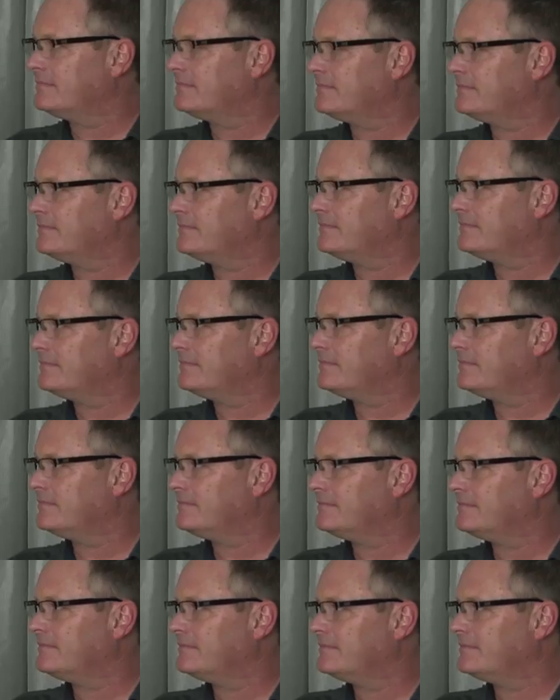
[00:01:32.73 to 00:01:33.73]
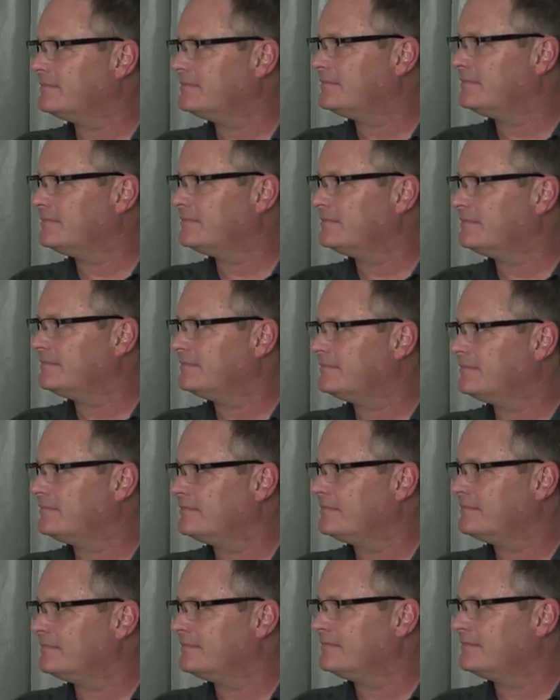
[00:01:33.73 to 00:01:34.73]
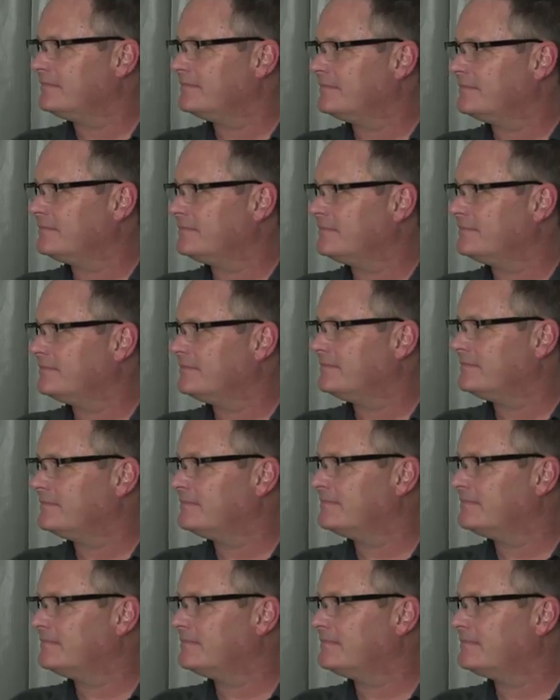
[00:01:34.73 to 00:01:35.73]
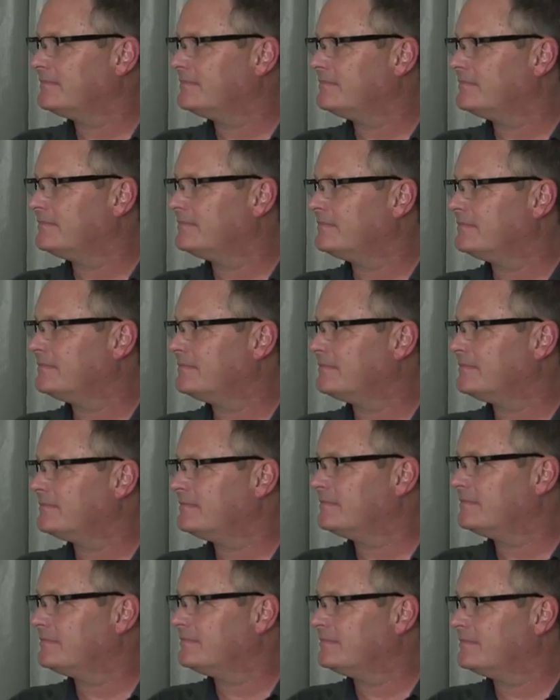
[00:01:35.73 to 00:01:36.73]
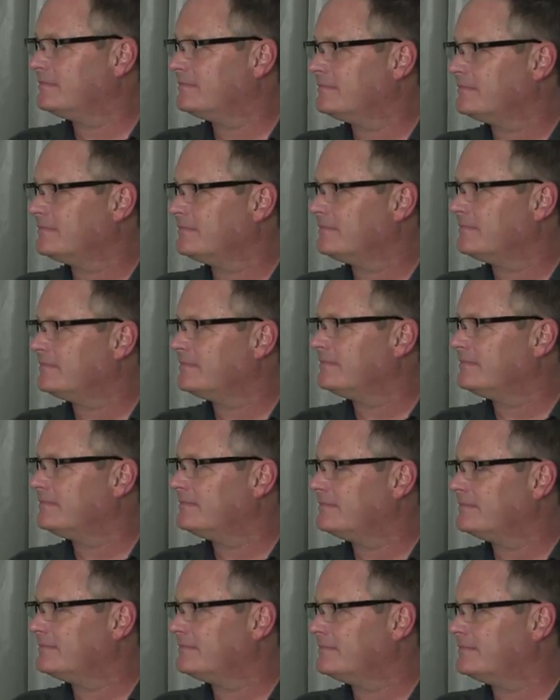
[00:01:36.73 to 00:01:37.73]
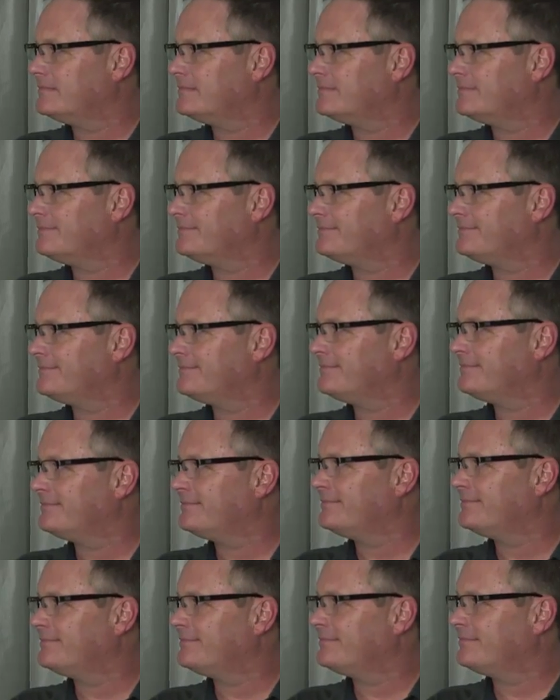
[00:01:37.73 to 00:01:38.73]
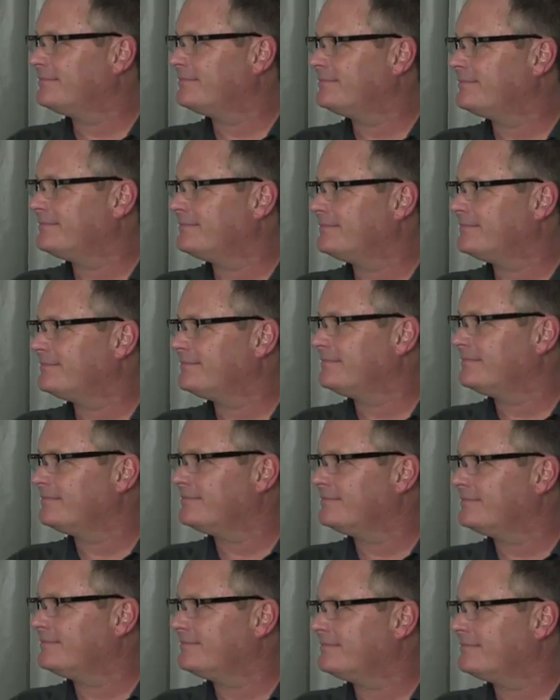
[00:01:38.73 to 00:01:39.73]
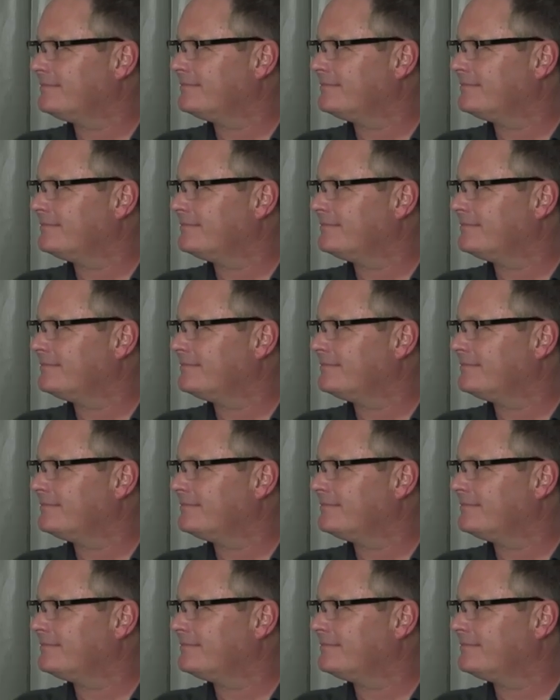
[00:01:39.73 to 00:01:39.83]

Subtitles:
No words are spoken by the person on screen.